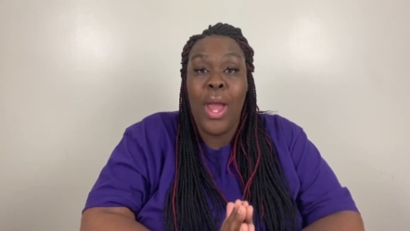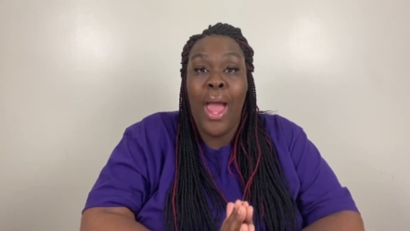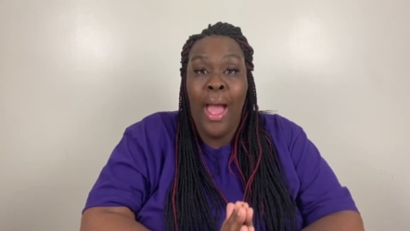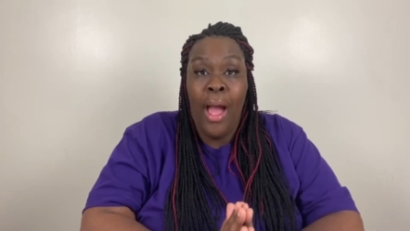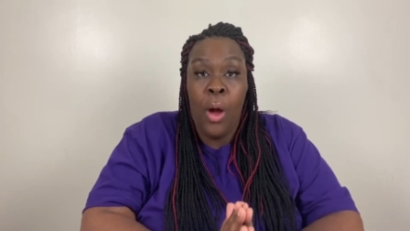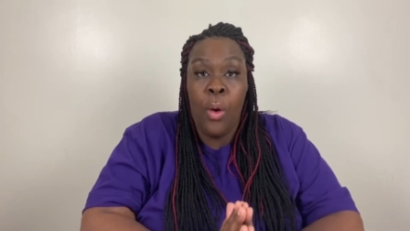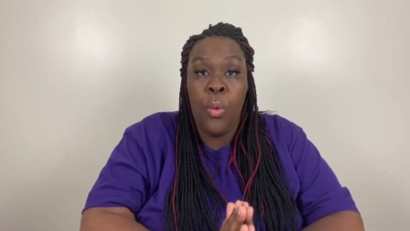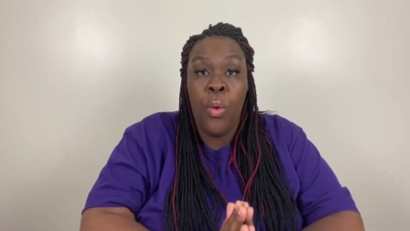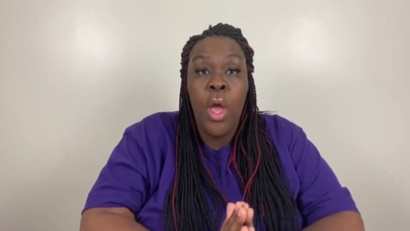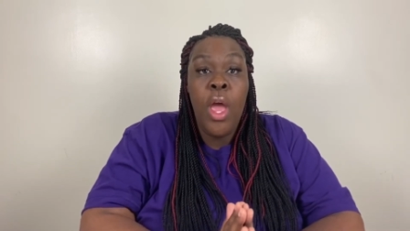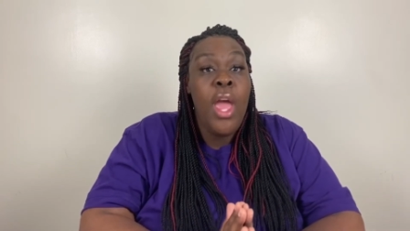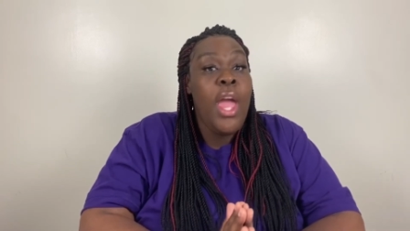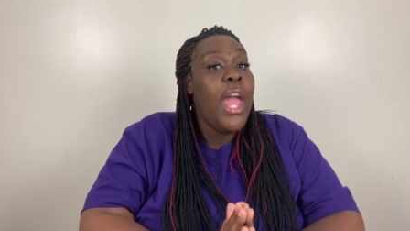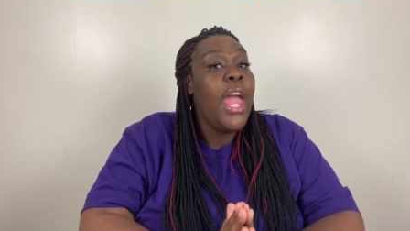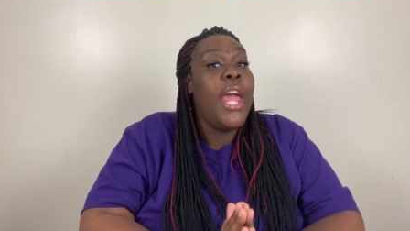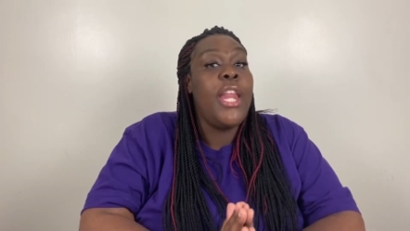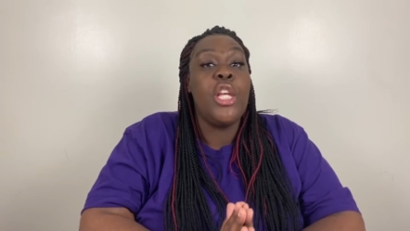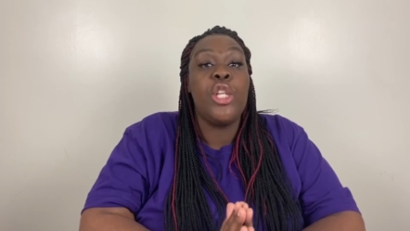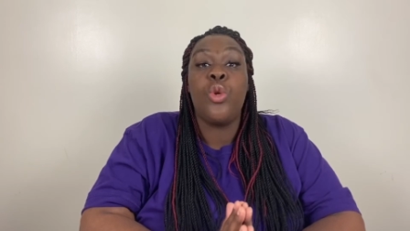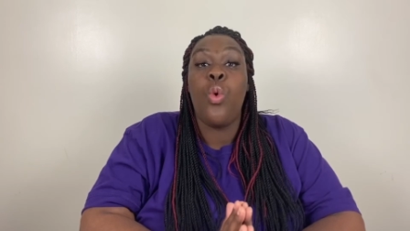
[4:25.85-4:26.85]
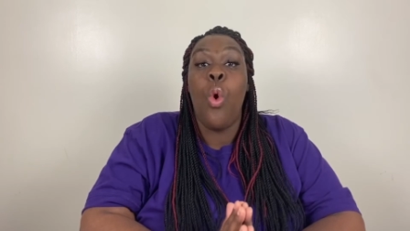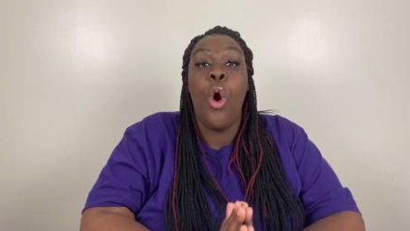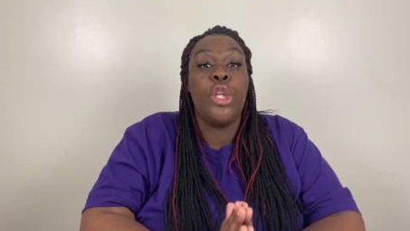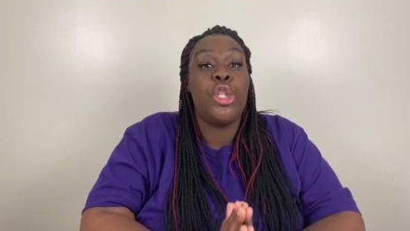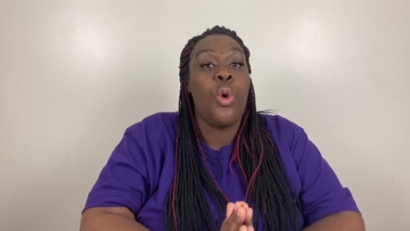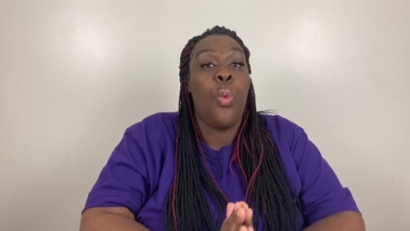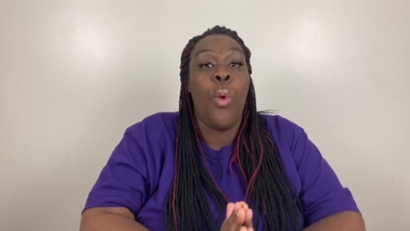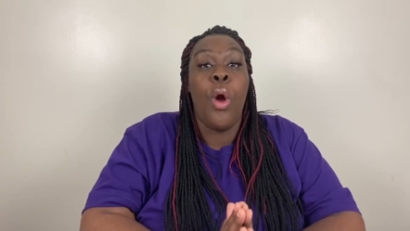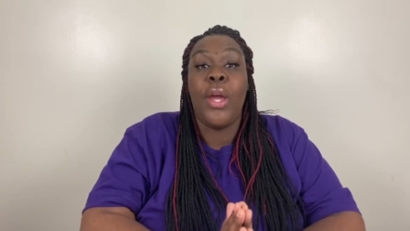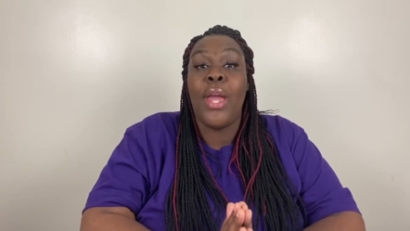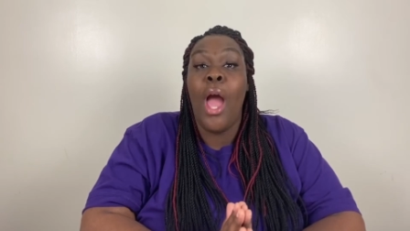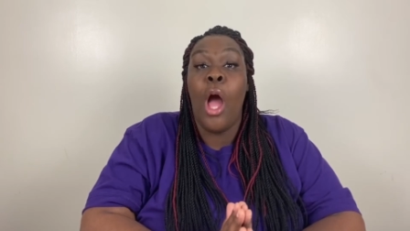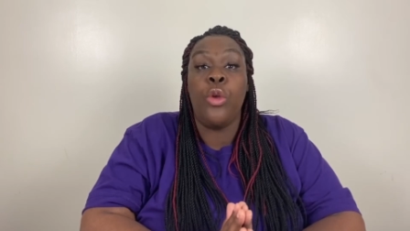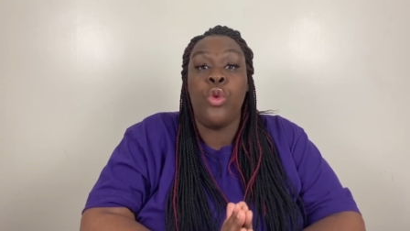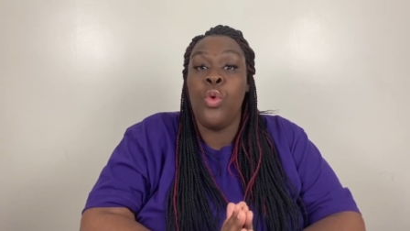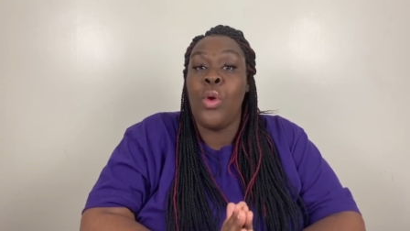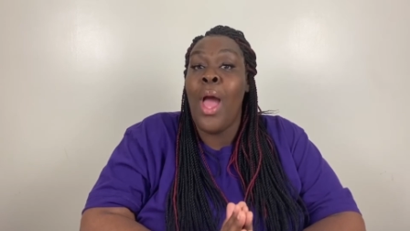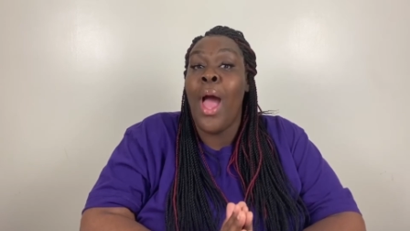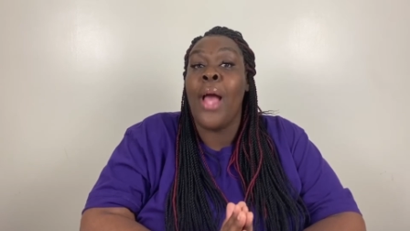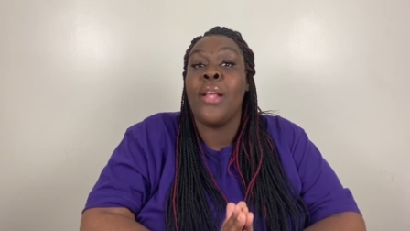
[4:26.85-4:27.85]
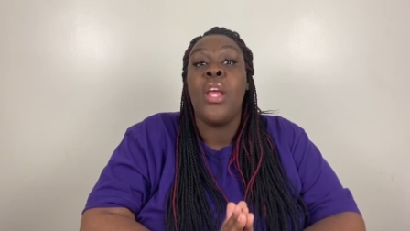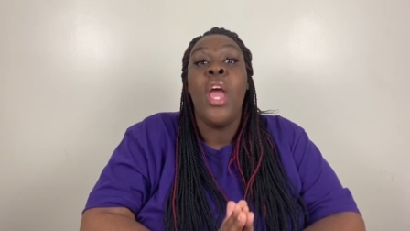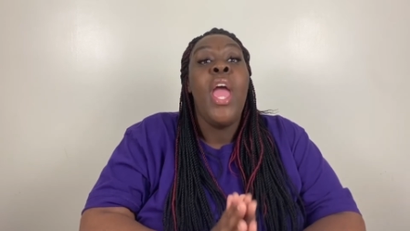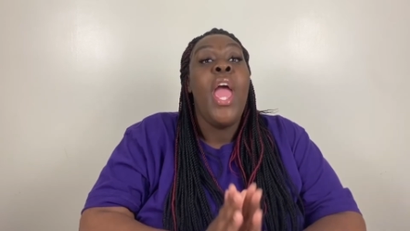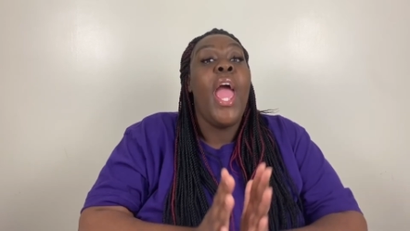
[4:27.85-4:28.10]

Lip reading: out. It is going to work out, you guys.